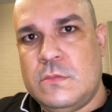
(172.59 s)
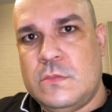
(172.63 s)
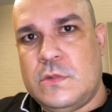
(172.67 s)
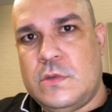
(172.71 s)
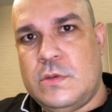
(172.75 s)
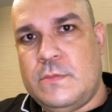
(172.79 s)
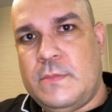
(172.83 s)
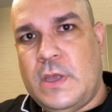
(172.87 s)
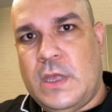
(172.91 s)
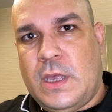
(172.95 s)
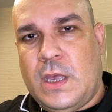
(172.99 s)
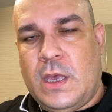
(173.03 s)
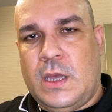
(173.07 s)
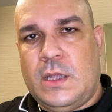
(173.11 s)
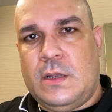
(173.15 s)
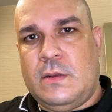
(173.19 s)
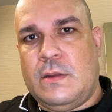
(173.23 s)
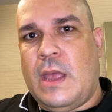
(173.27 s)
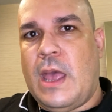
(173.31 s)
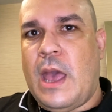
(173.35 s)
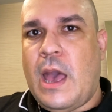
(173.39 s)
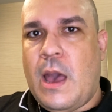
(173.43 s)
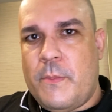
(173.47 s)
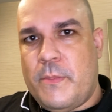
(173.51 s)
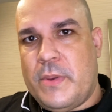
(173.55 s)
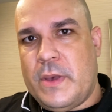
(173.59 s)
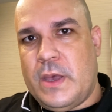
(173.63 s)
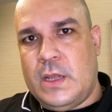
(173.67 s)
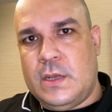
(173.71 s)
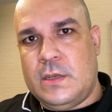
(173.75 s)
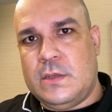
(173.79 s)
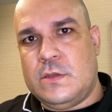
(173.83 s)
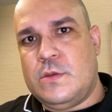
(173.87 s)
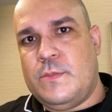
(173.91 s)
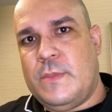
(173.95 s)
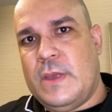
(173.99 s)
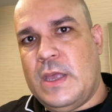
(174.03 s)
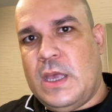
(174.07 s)
to make it
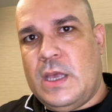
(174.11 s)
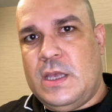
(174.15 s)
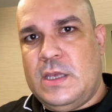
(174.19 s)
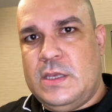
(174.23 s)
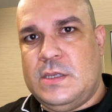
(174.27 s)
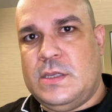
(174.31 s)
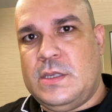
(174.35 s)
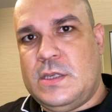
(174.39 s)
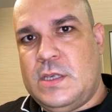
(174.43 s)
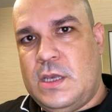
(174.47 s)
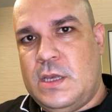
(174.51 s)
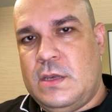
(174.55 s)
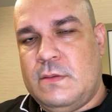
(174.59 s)
happen, to make it easy?